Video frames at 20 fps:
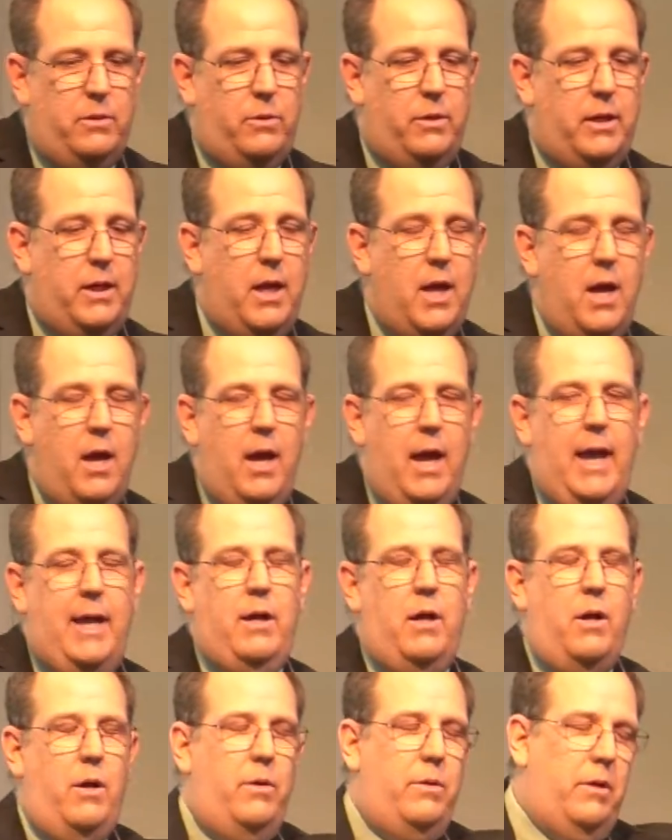the Lord,
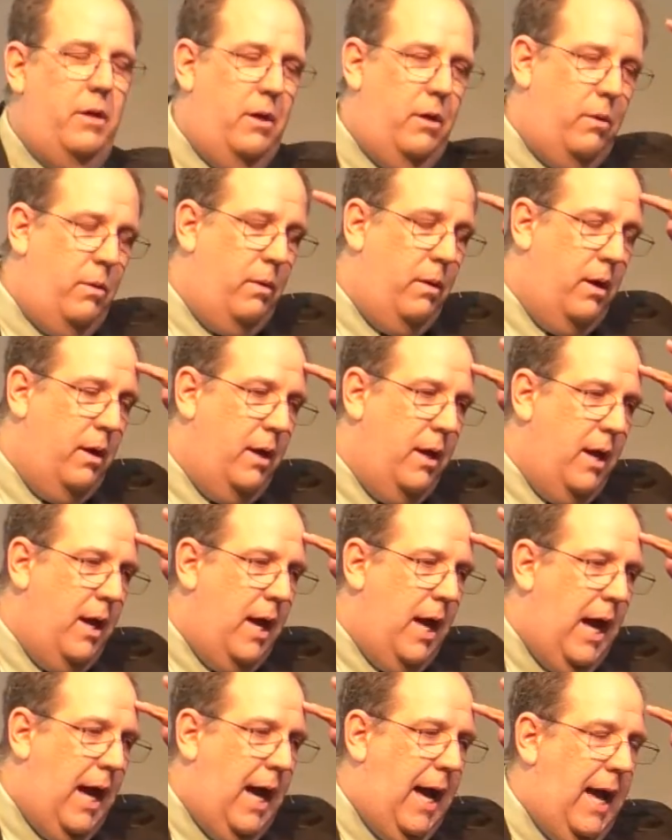and oh no,
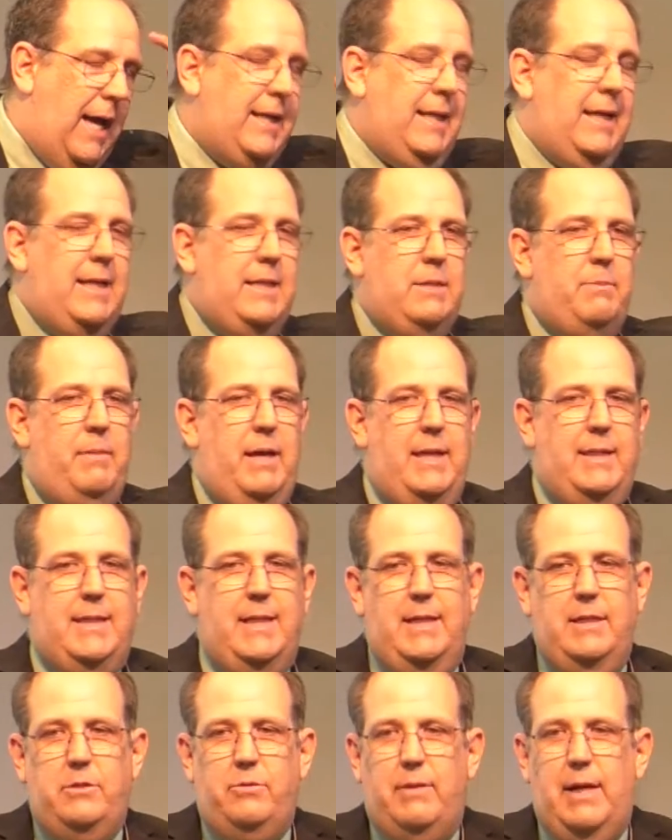I need to make
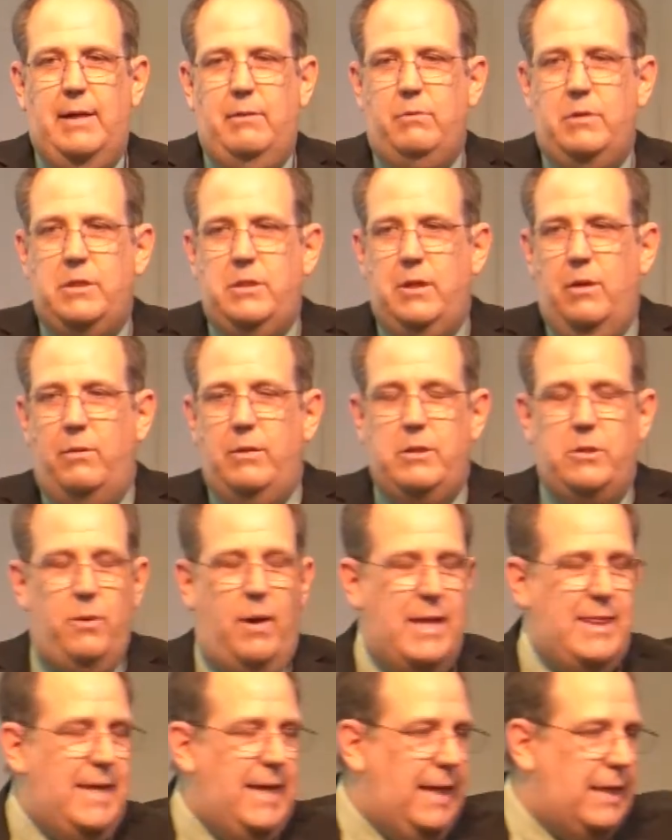things right with so and
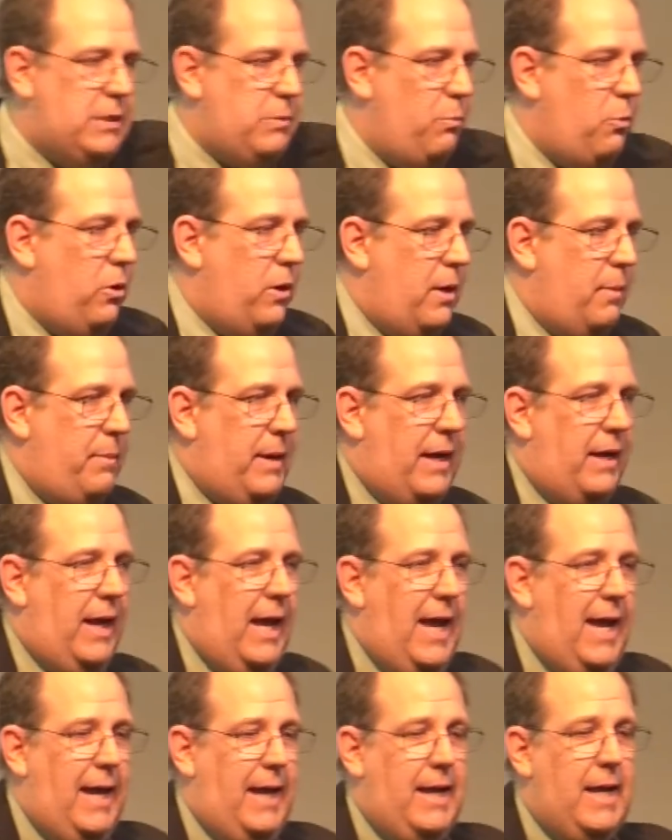so. I think it's more
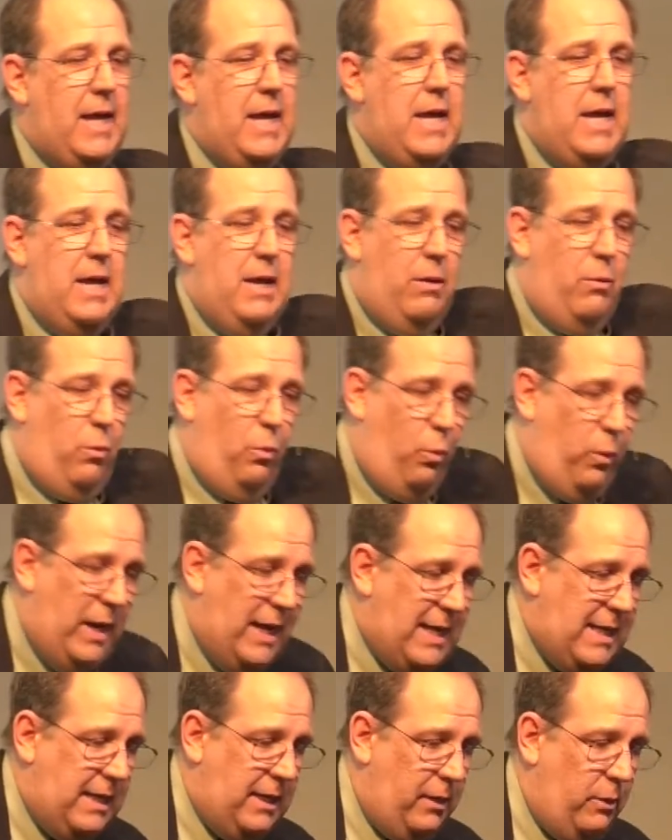about, hey,
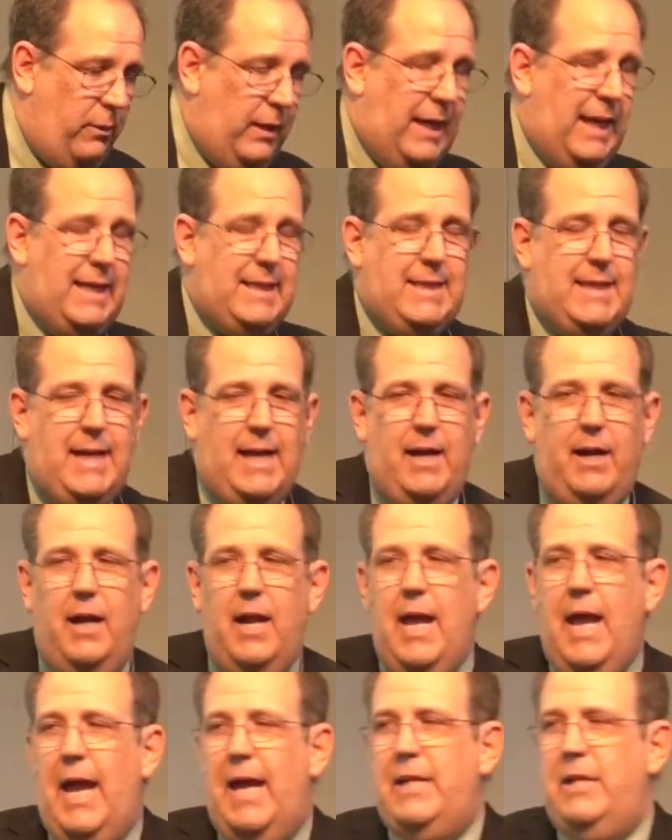when you get
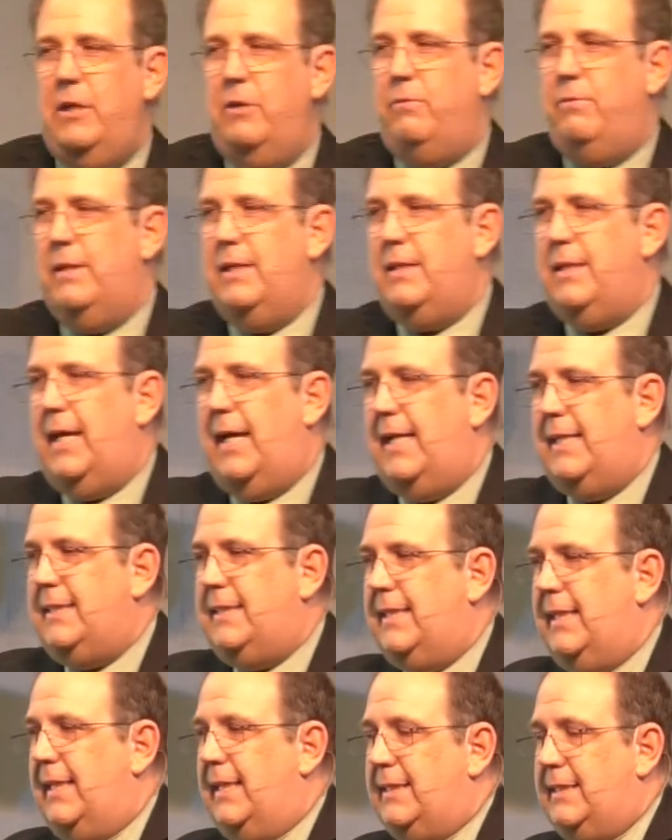there and you
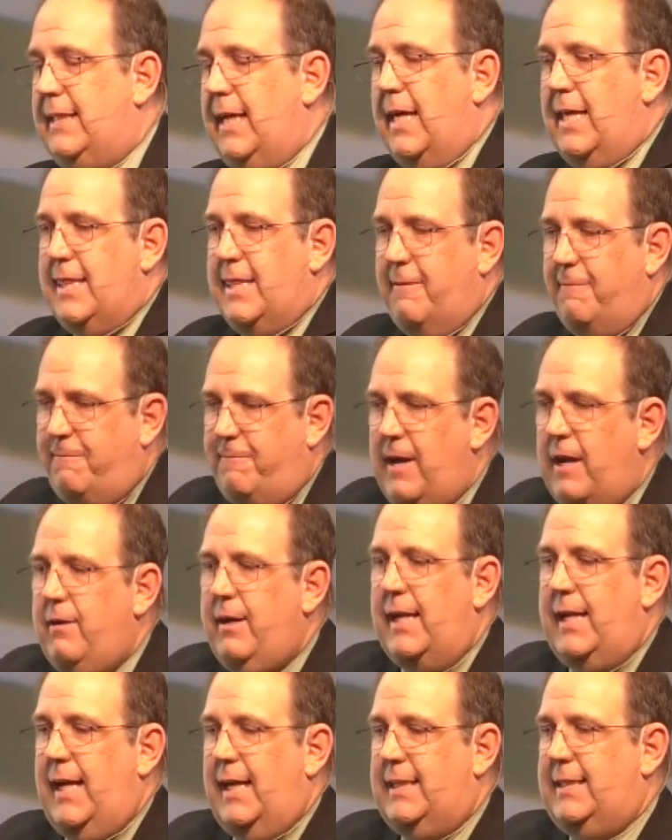realize this, the
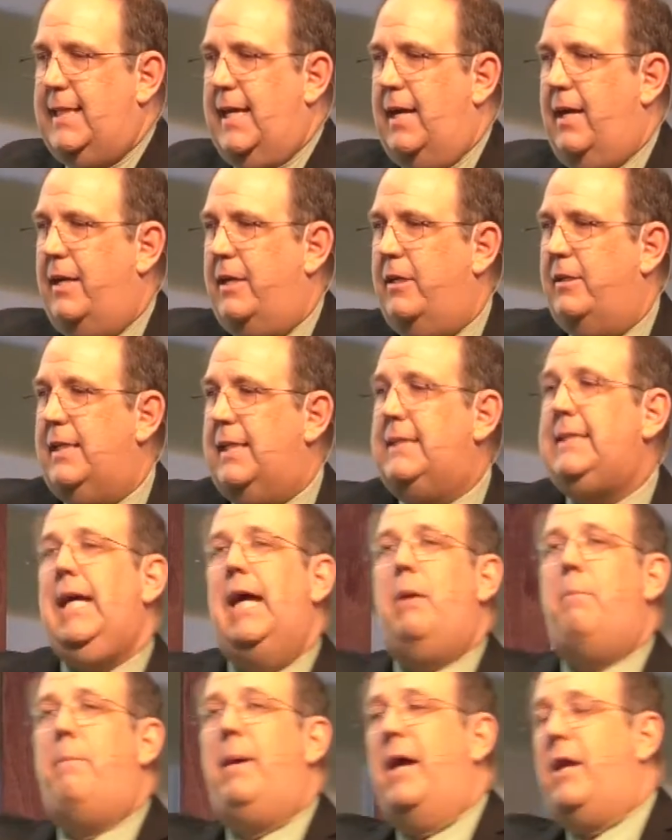very next thing on your list
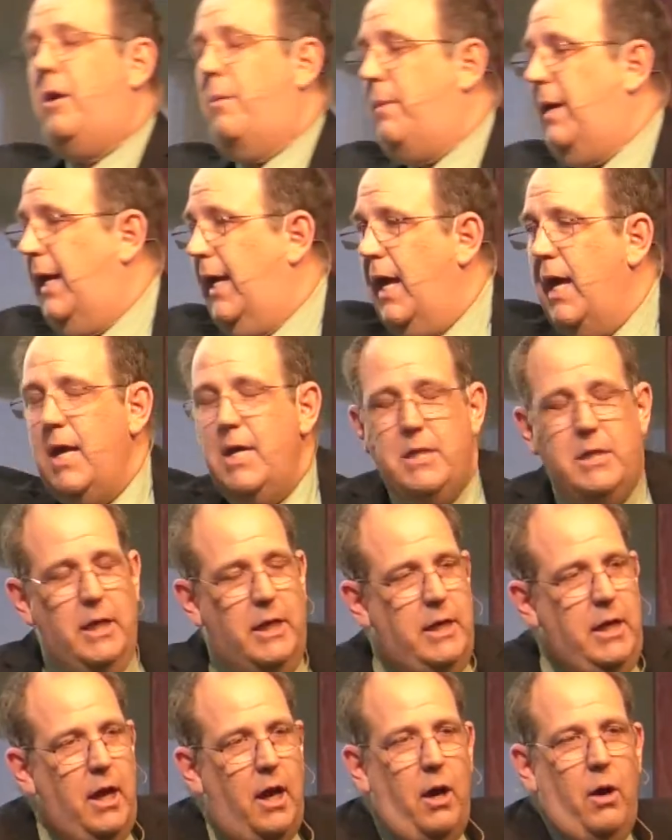had better be
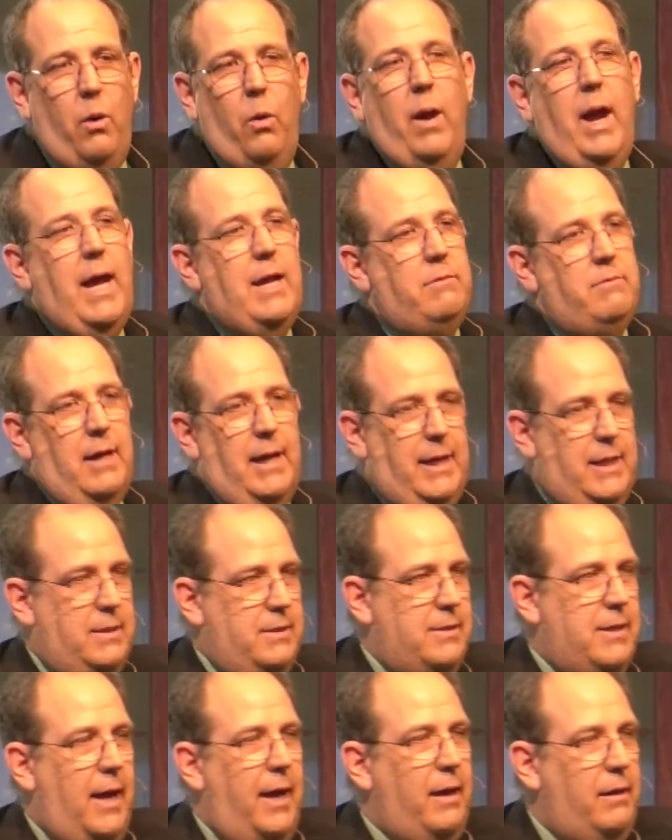to go and
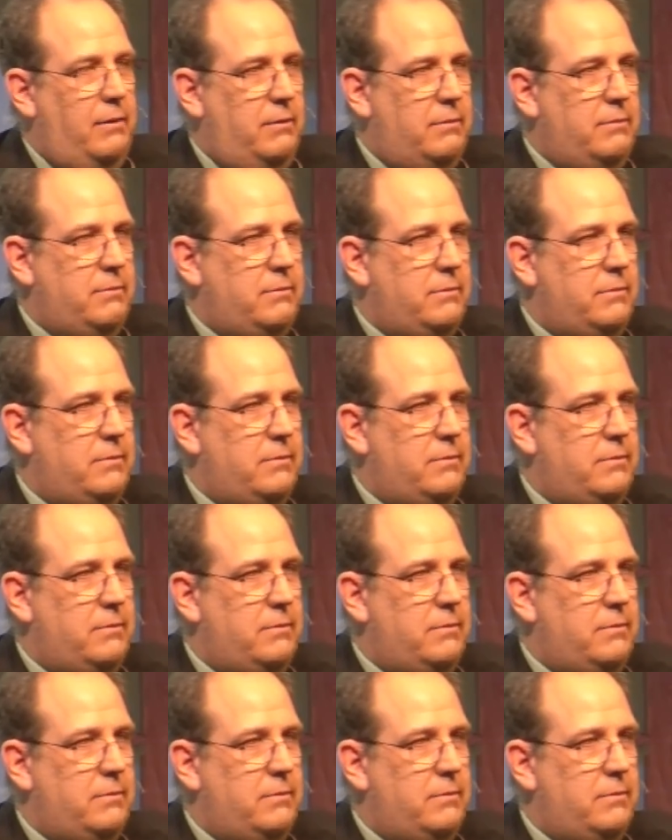reconcile.